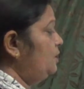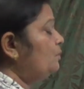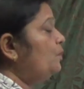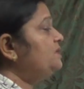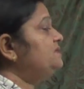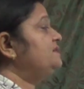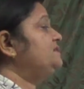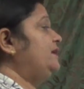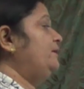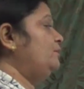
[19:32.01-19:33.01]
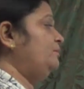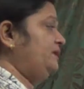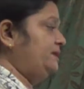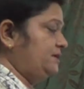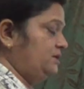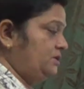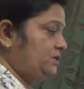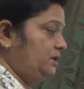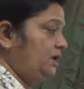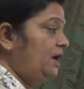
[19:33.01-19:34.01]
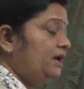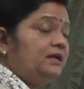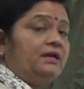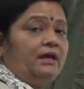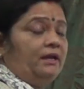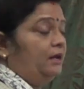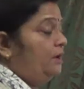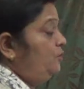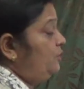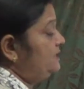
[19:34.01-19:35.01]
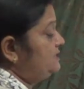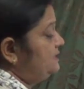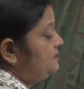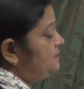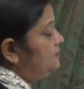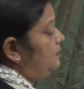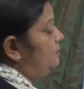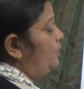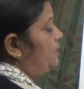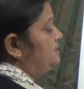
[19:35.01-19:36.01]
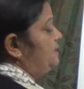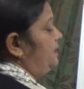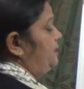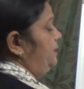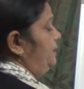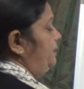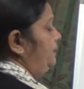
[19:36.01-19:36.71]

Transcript: What is this aromatization? Here you can see single bonds are there,